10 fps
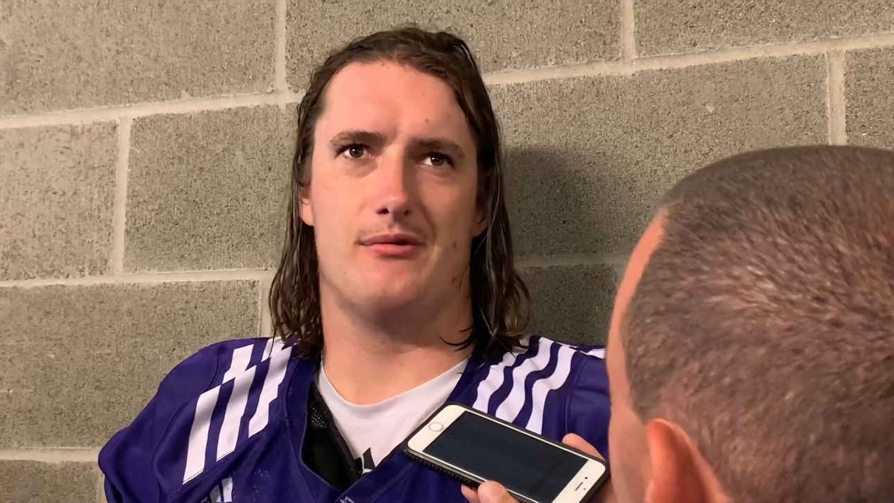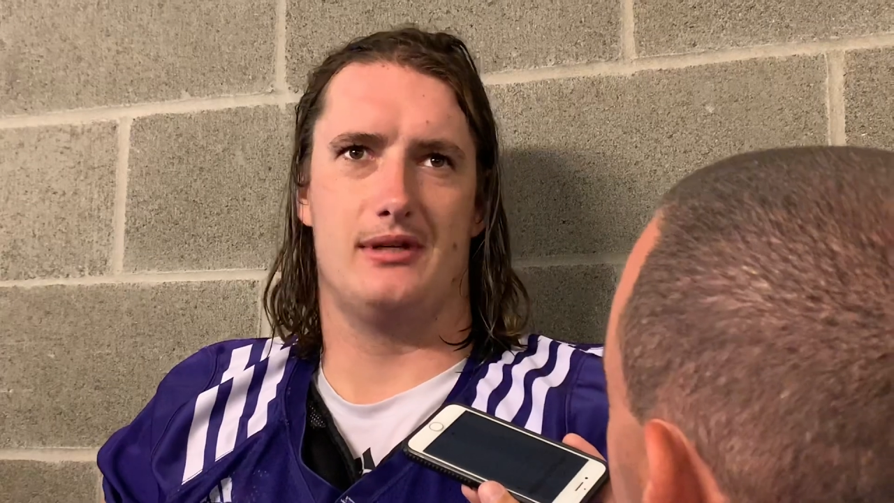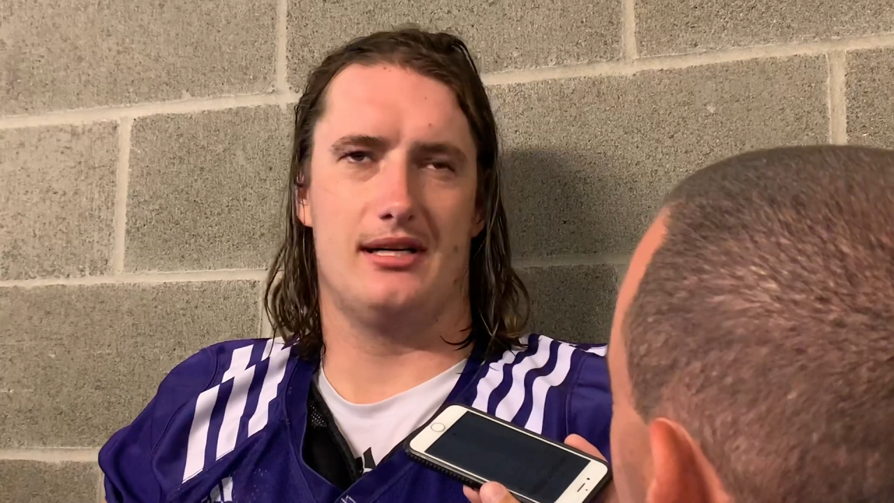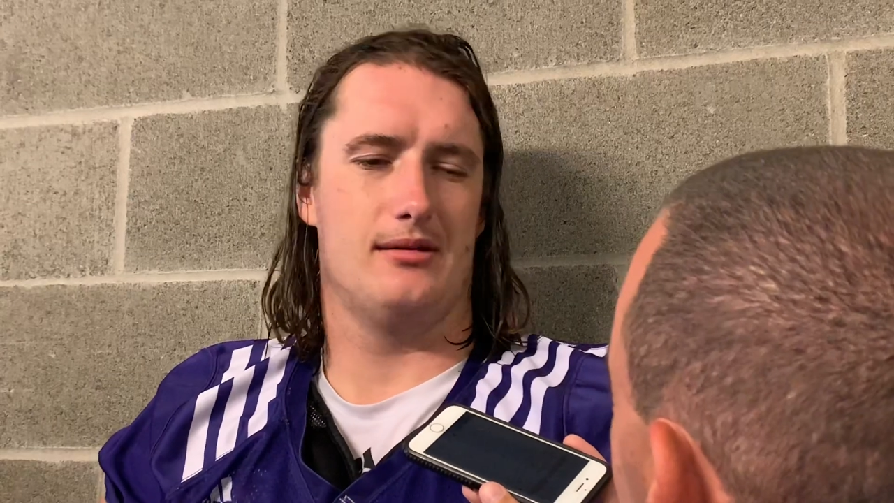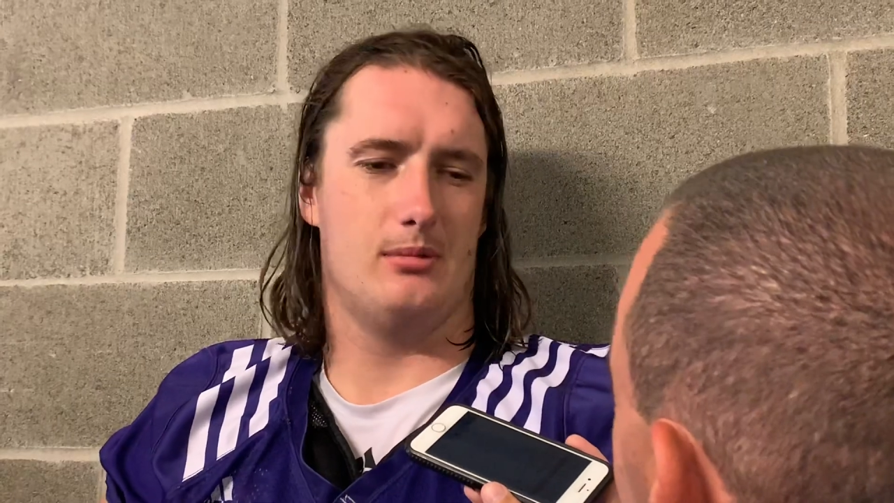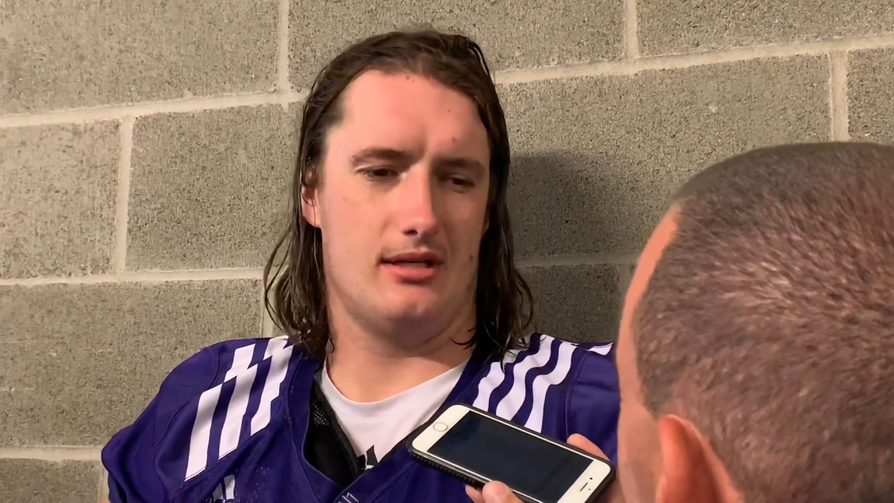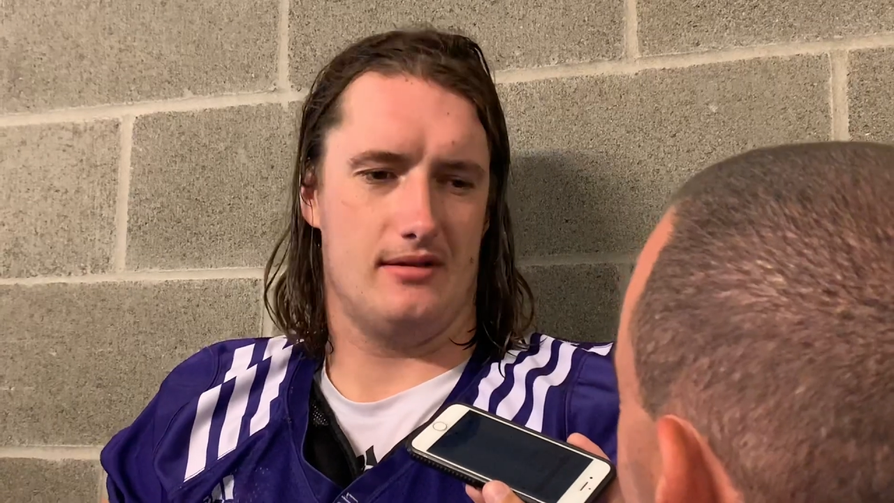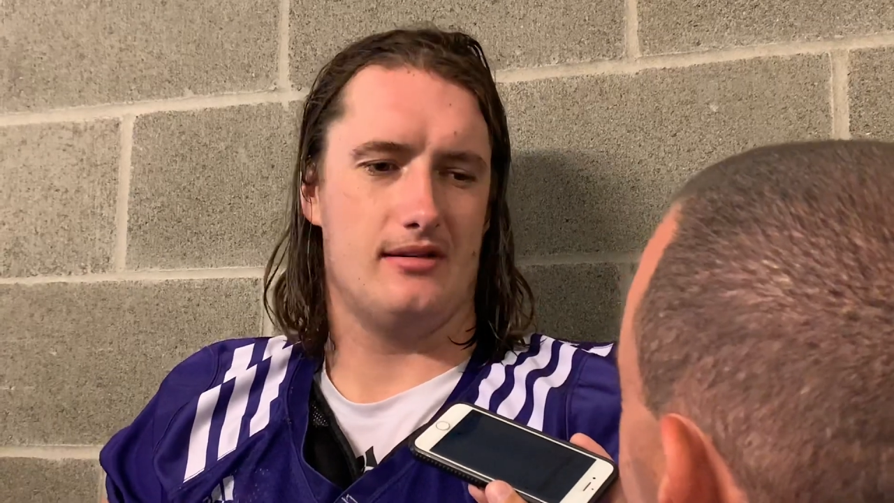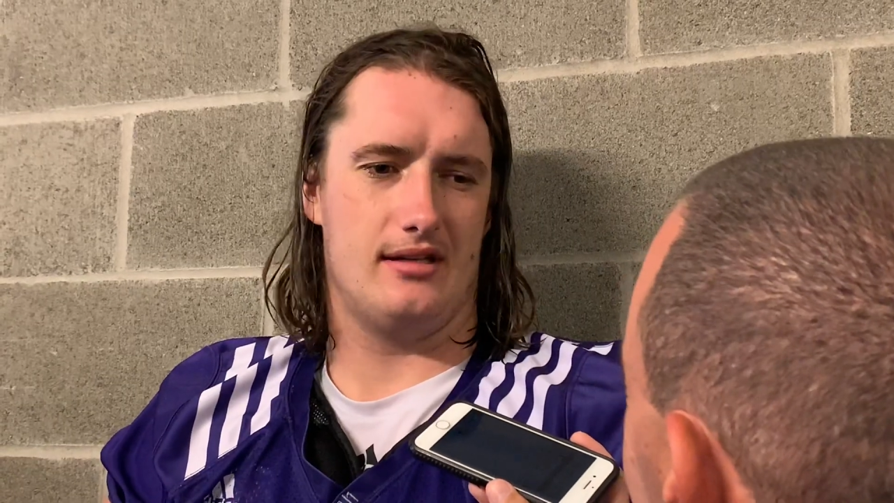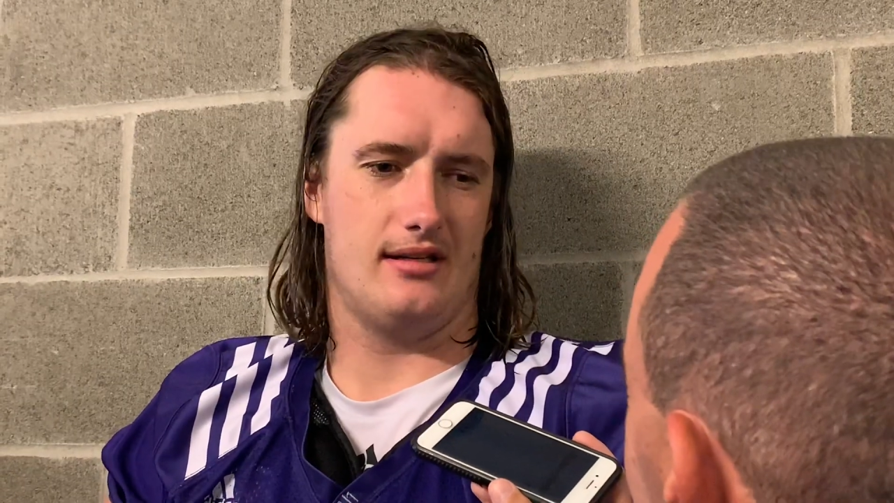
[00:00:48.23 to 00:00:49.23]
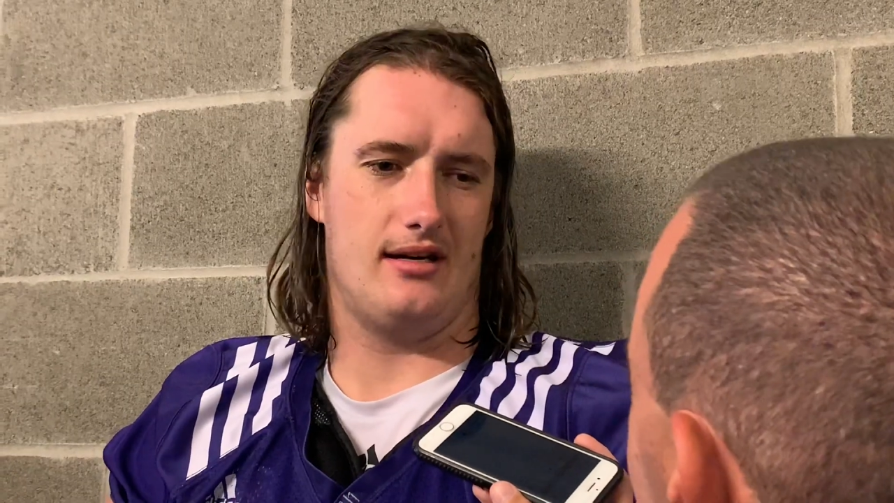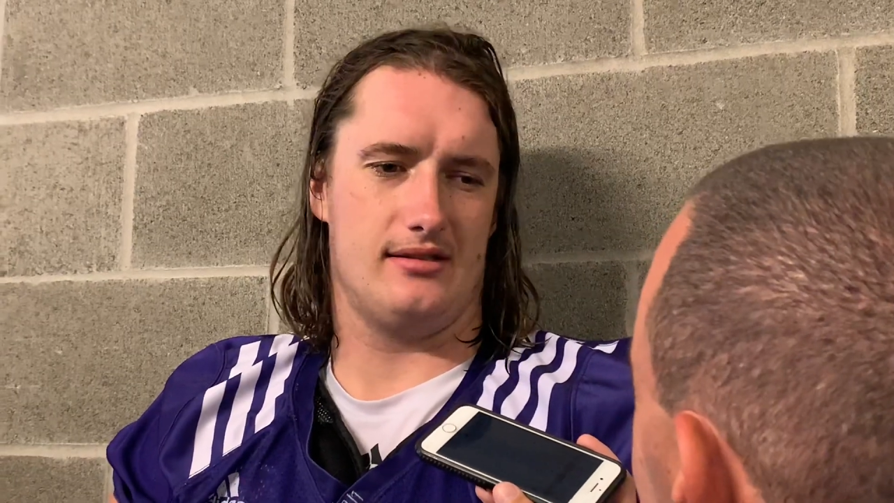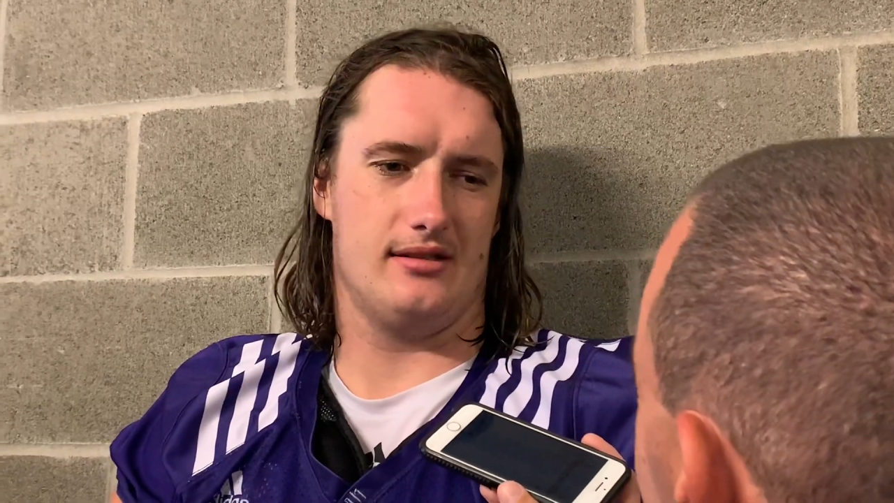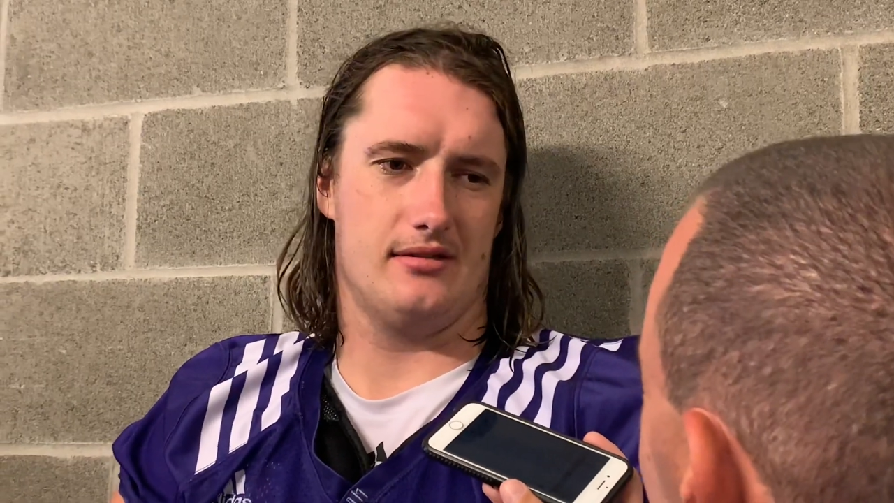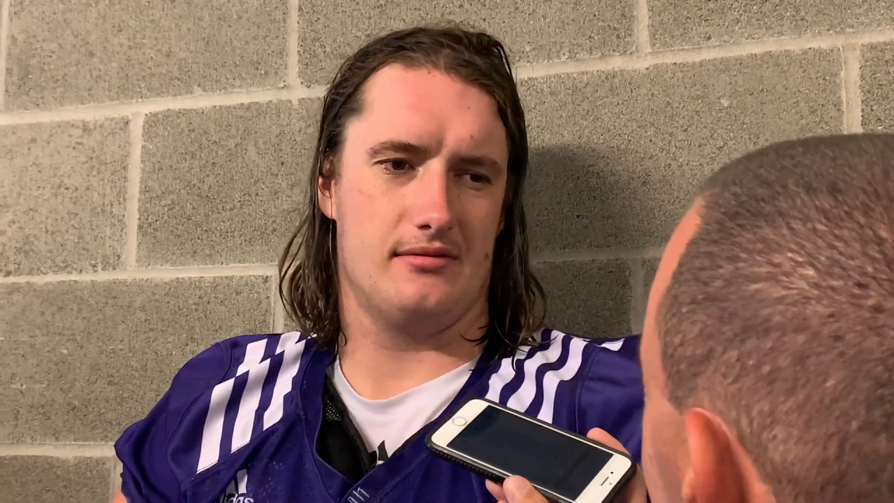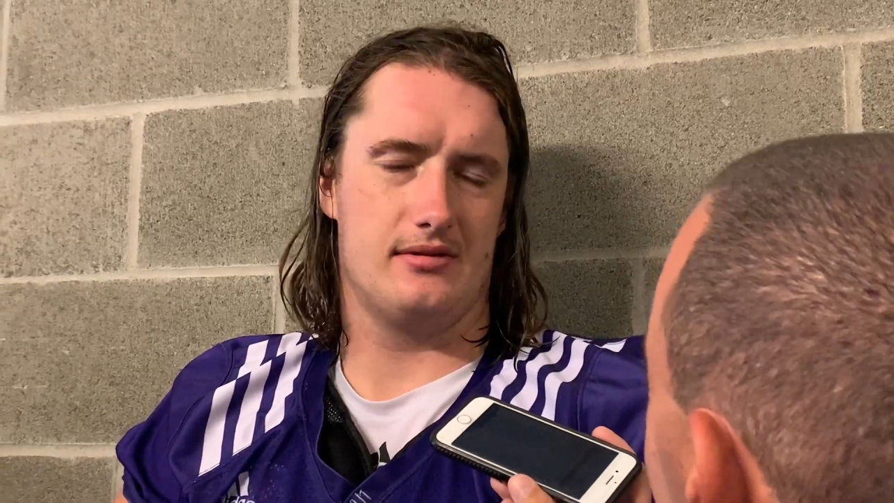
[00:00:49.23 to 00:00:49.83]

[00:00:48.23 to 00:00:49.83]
weird, but also